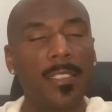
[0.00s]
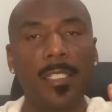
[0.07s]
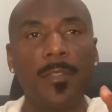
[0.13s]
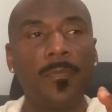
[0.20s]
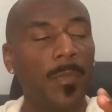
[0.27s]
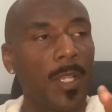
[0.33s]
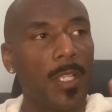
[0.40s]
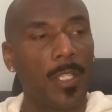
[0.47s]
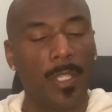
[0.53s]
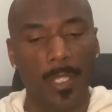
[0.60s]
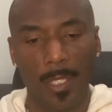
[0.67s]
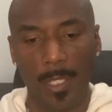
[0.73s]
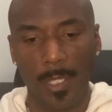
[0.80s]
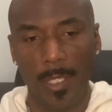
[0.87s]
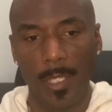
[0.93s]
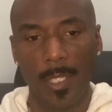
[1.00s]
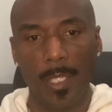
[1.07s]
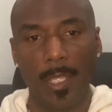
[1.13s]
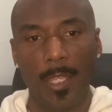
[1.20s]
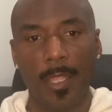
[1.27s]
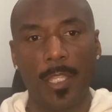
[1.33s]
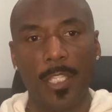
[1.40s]
See,
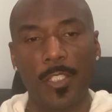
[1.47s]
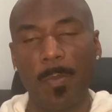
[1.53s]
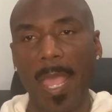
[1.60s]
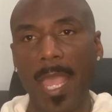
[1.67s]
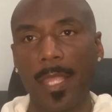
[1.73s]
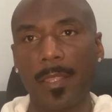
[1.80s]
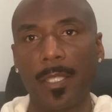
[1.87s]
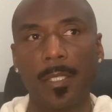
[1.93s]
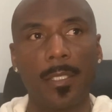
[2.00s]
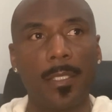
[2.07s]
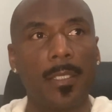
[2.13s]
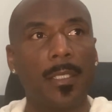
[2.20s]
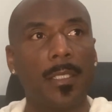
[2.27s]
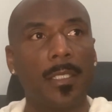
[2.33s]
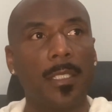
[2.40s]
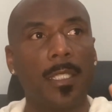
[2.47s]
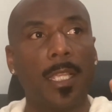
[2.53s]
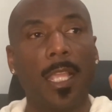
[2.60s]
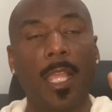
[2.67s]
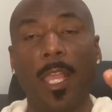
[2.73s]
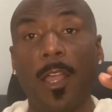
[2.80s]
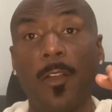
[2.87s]
this path
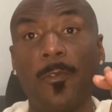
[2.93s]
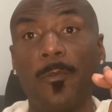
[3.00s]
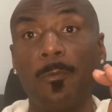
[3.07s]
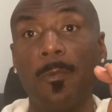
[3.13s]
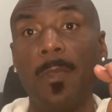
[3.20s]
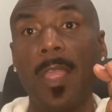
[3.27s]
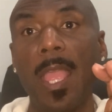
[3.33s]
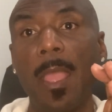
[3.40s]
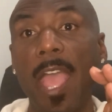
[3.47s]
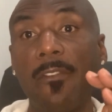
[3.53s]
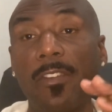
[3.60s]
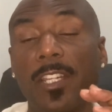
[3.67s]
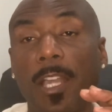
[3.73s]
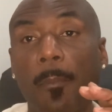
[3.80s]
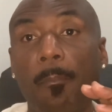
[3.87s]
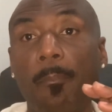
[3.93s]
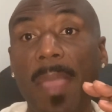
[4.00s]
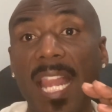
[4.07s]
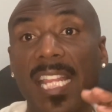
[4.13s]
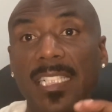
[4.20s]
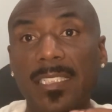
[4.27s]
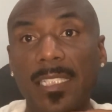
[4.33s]
of having a
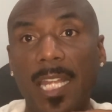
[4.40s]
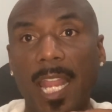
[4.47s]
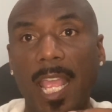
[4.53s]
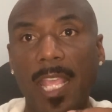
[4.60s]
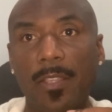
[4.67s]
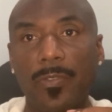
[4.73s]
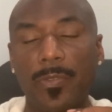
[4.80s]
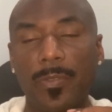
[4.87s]
balanced life,